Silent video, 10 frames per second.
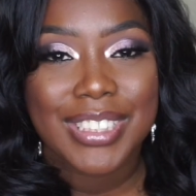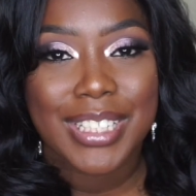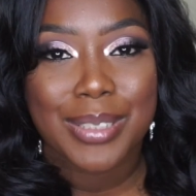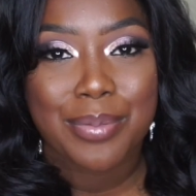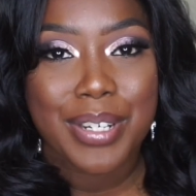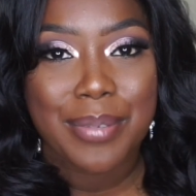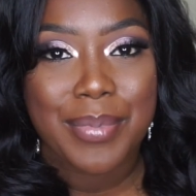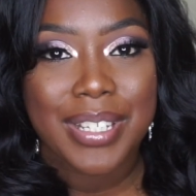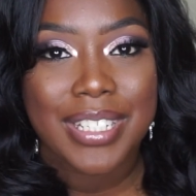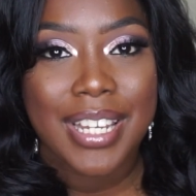that's pretty
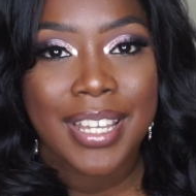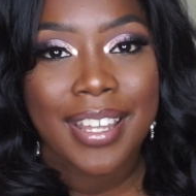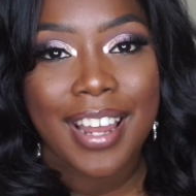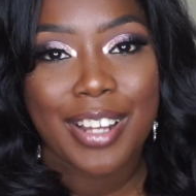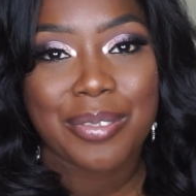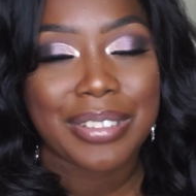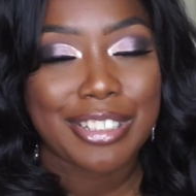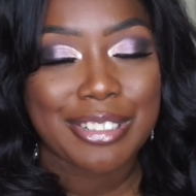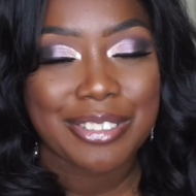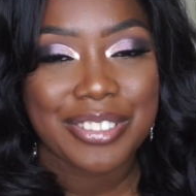much it. I don't want to
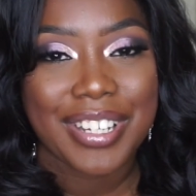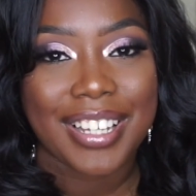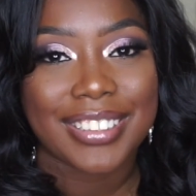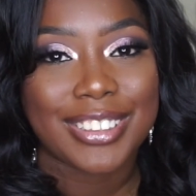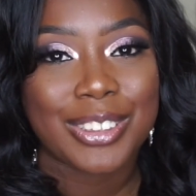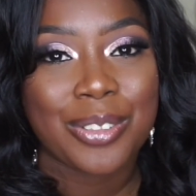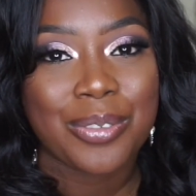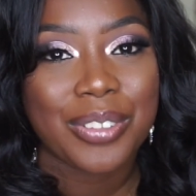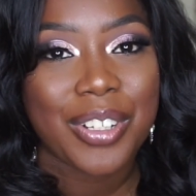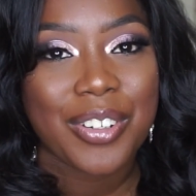hold you guys
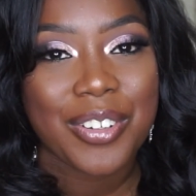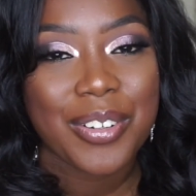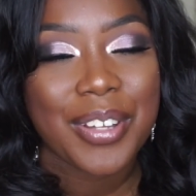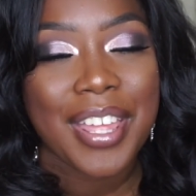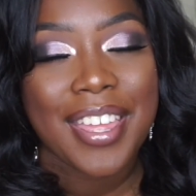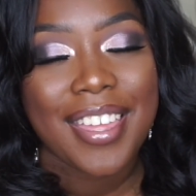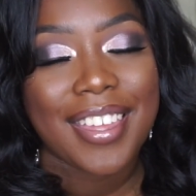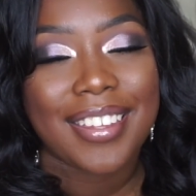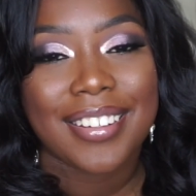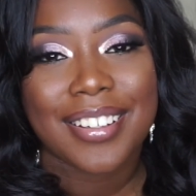too long.
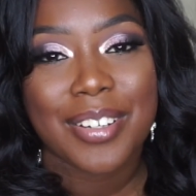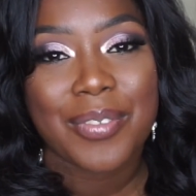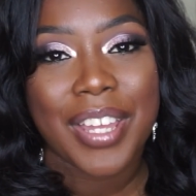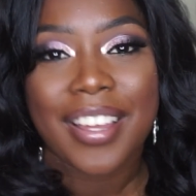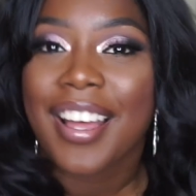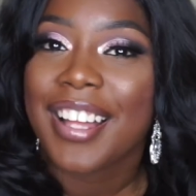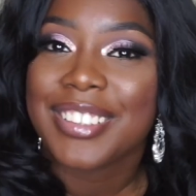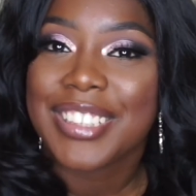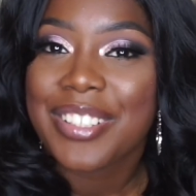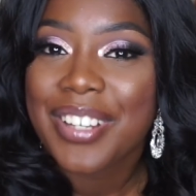And um, yeah, I'll
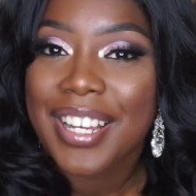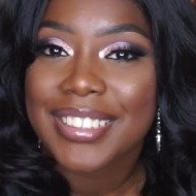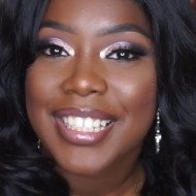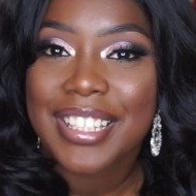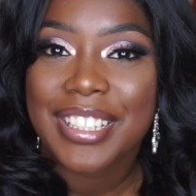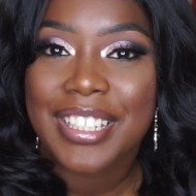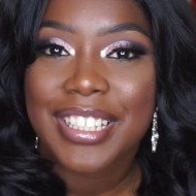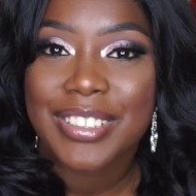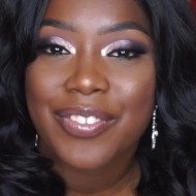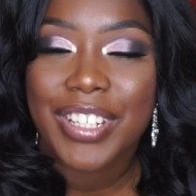see you guys in the
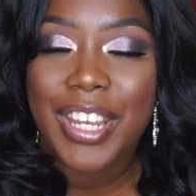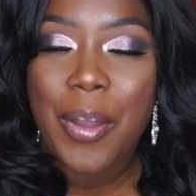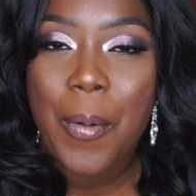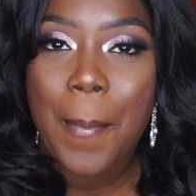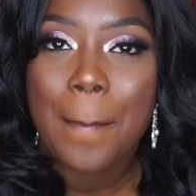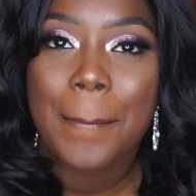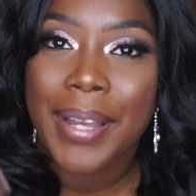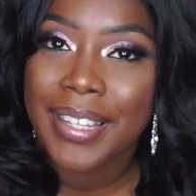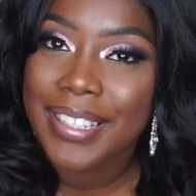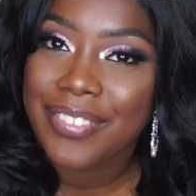next video.
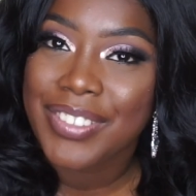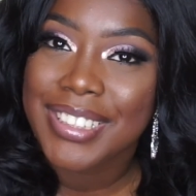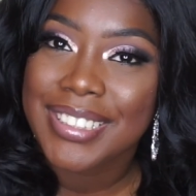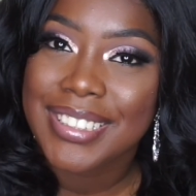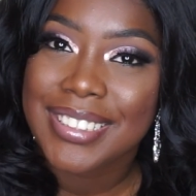Bye, divas.